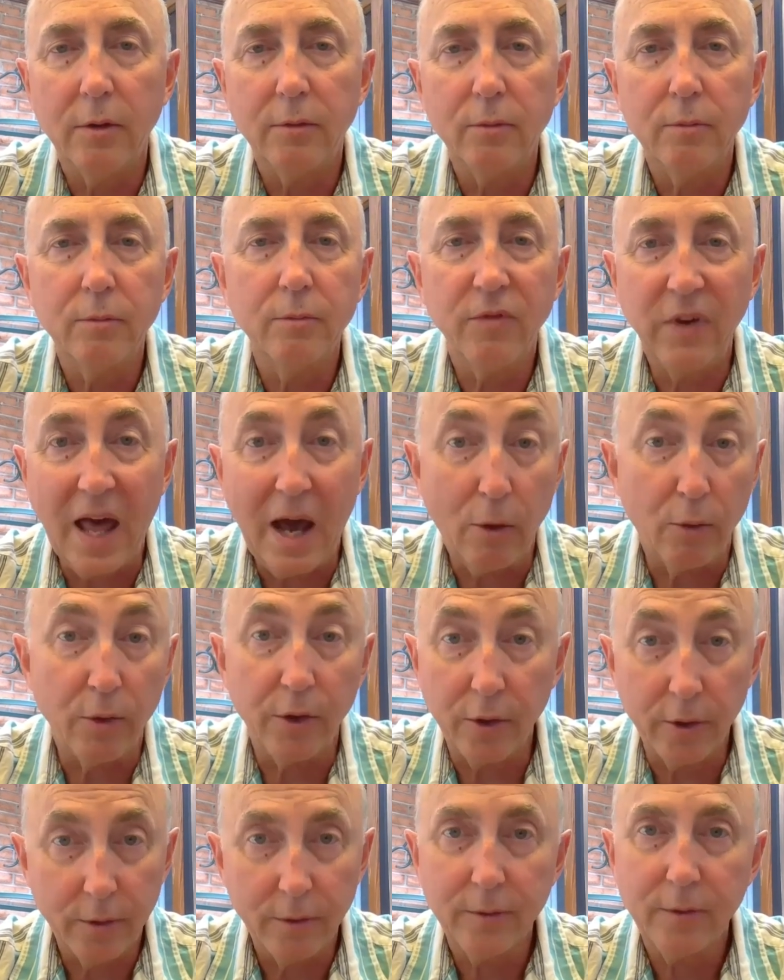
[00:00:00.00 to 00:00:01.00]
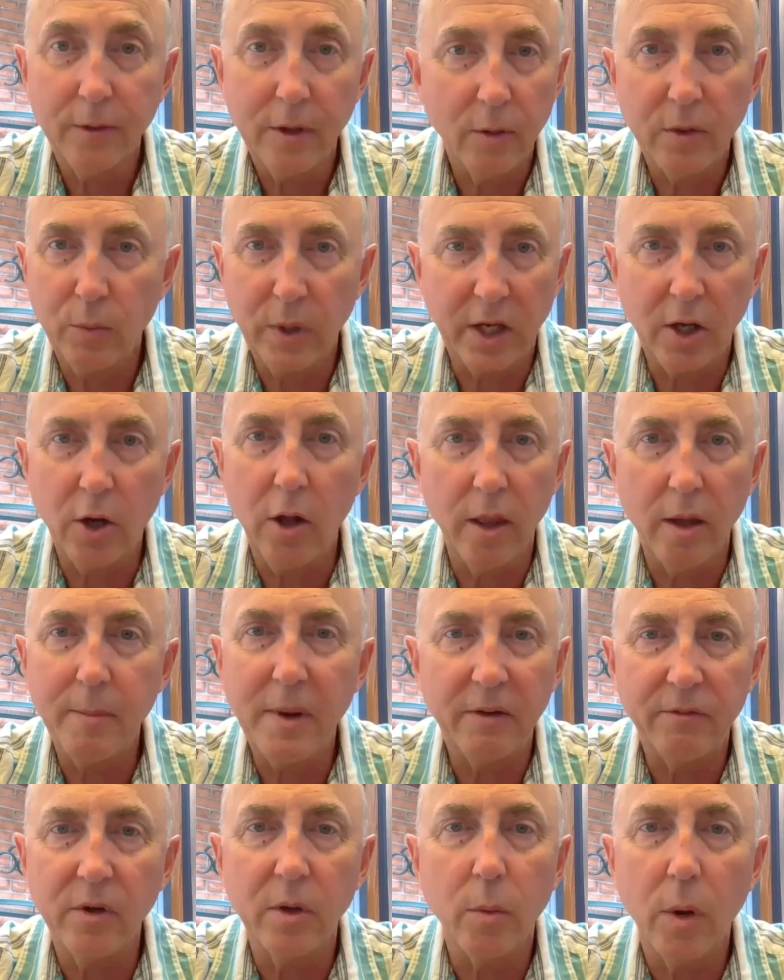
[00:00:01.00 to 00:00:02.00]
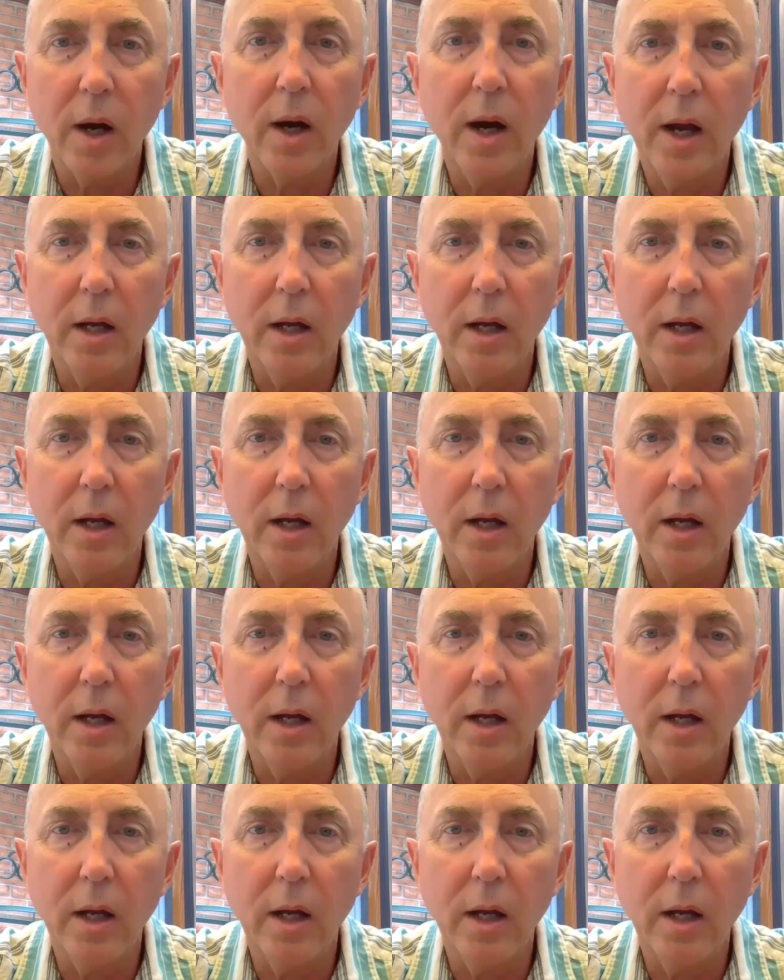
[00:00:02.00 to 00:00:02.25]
flounder, we call them everywhere